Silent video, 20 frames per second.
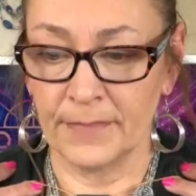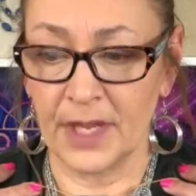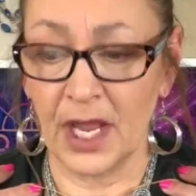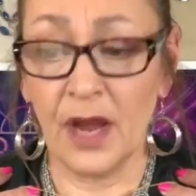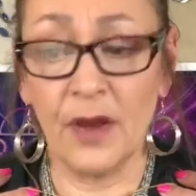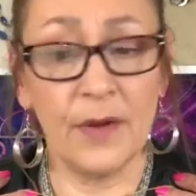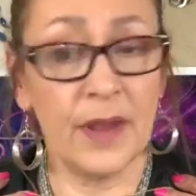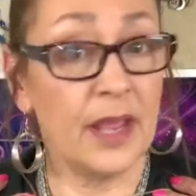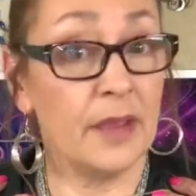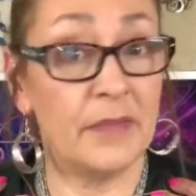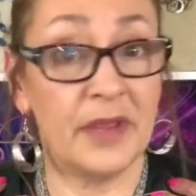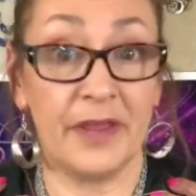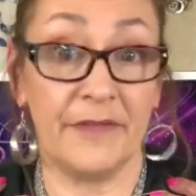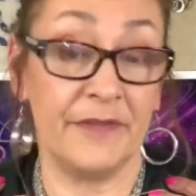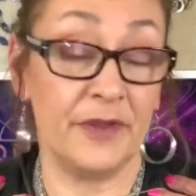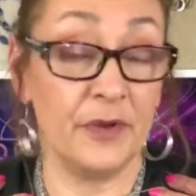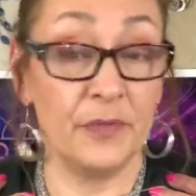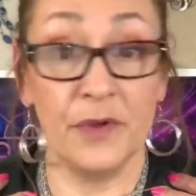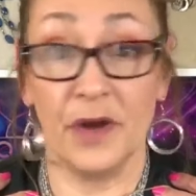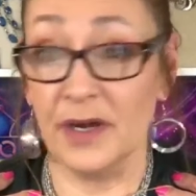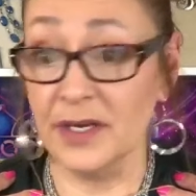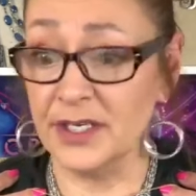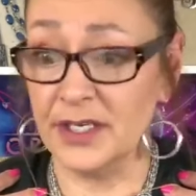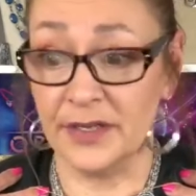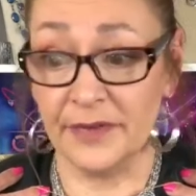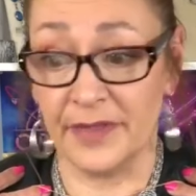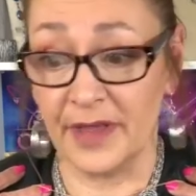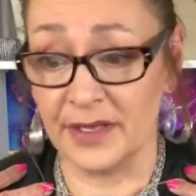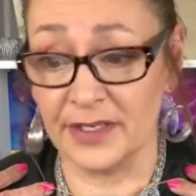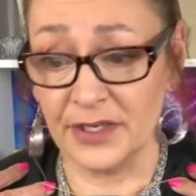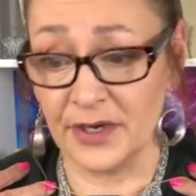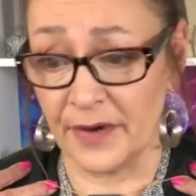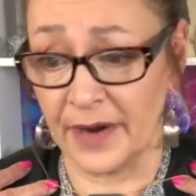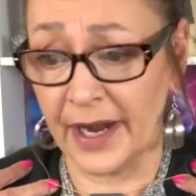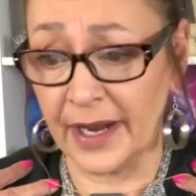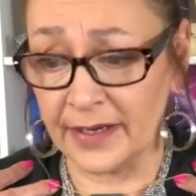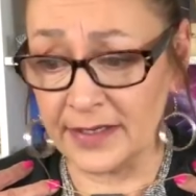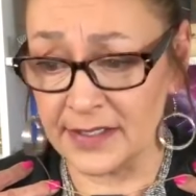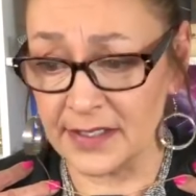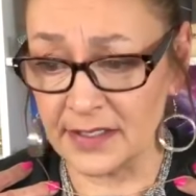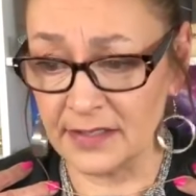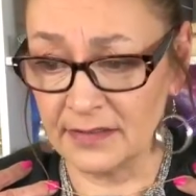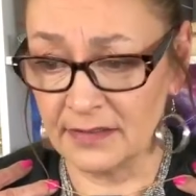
Oh, Amy, if you want to, that's great.